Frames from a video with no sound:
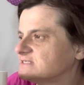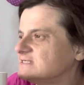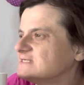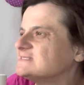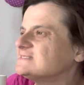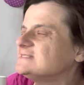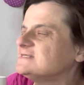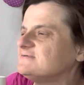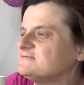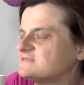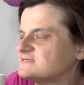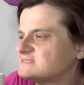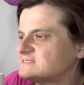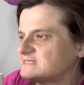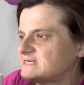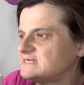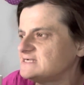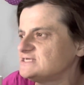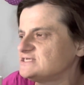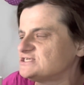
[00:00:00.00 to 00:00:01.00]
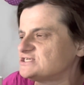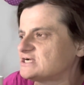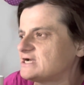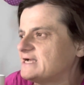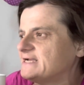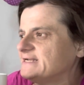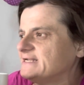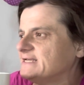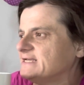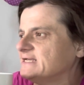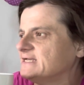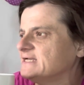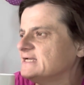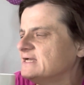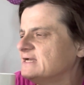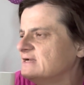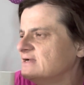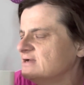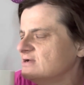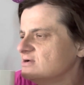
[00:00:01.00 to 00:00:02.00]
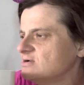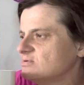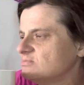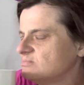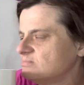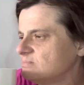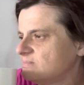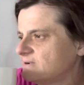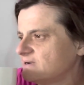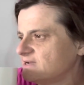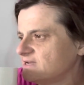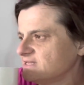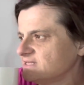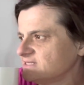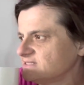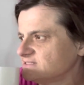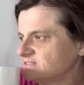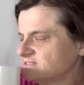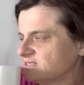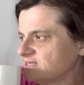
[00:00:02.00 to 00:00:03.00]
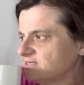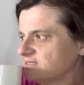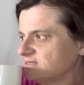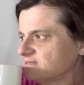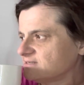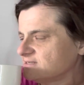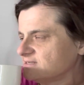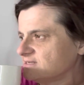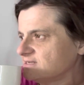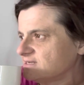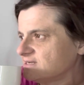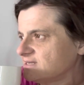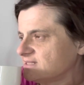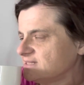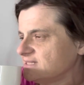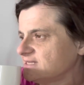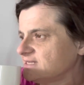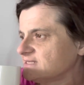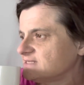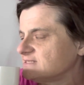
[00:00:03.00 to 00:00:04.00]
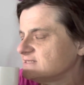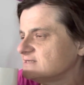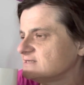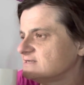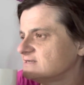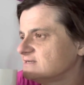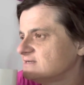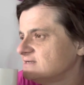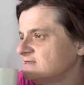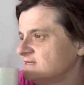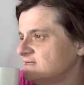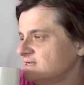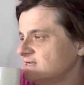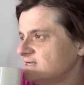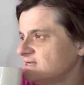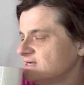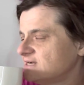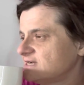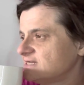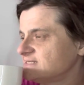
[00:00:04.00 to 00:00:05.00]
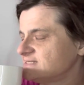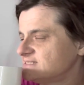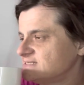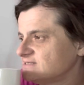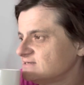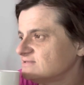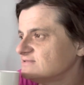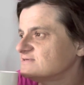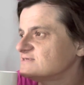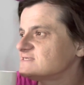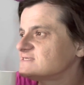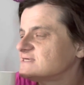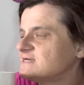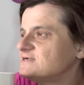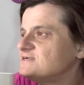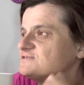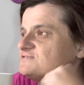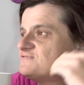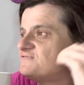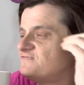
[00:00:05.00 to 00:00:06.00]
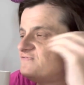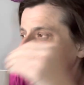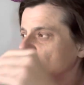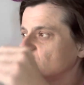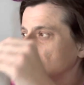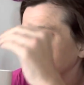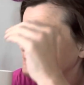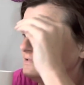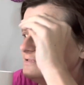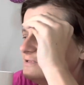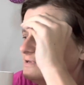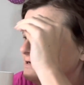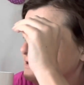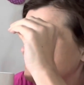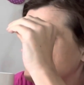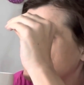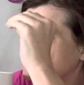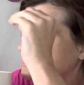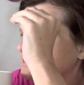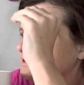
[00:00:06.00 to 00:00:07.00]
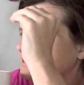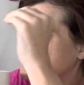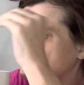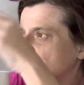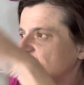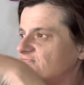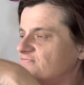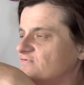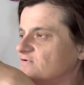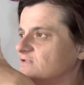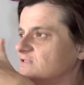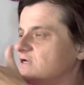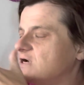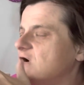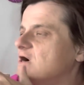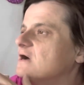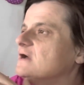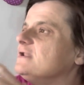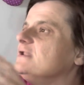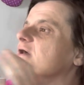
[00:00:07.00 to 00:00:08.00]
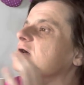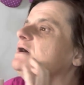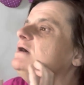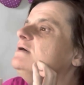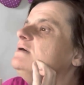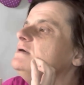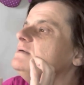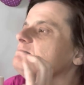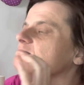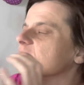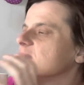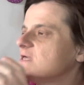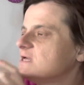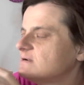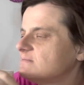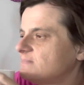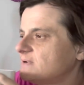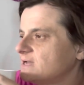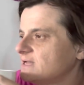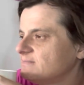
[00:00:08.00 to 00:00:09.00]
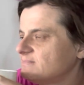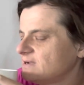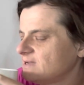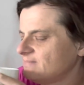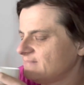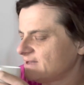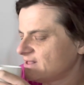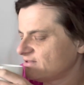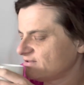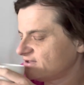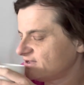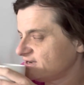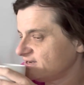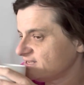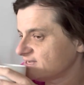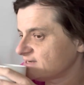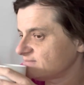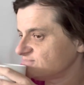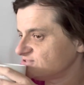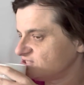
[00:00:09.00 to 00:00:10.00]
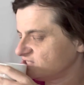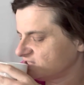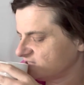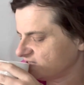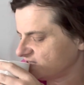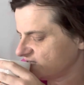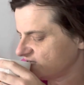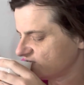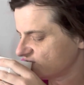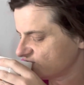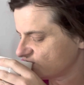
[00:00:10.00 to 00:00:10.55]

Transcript: The sun is shining, but it's I think until the sun is full on in my balcony, I'm chilly.